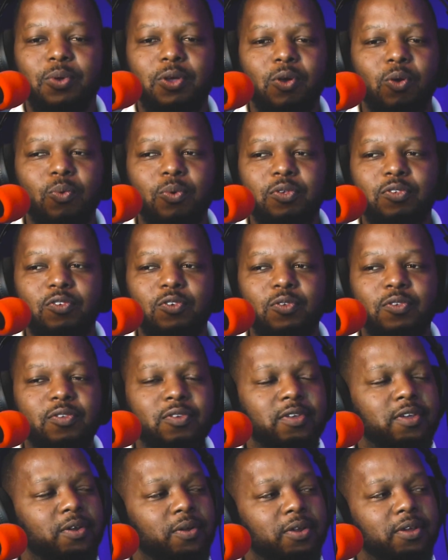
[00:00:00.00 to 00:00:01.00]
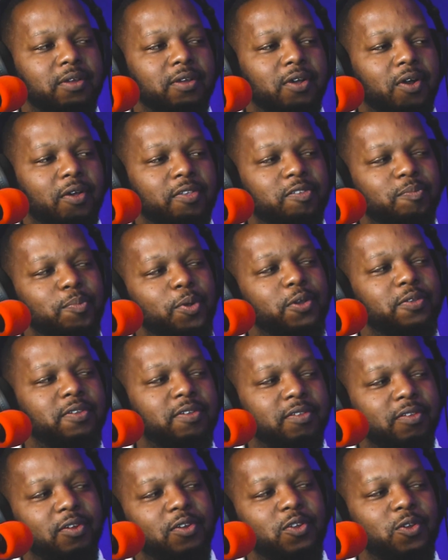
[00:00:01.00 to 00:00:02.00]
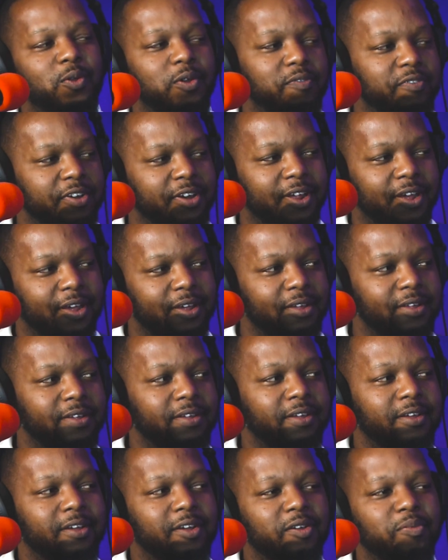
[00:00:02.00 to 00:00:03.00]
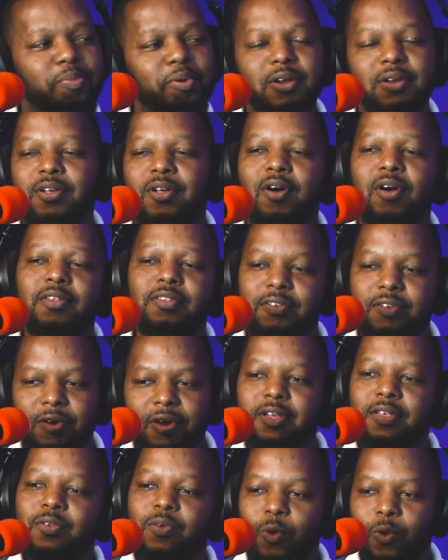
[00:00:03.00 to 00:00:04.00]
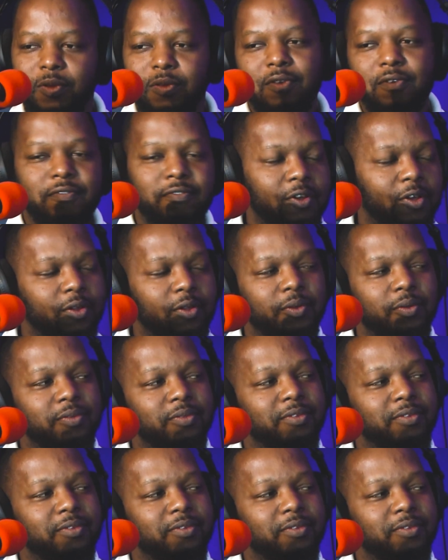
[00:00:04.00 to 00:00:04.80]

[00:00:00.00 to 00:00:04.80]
we always used to hearing God's mercies are new every day, but God's grace also follows.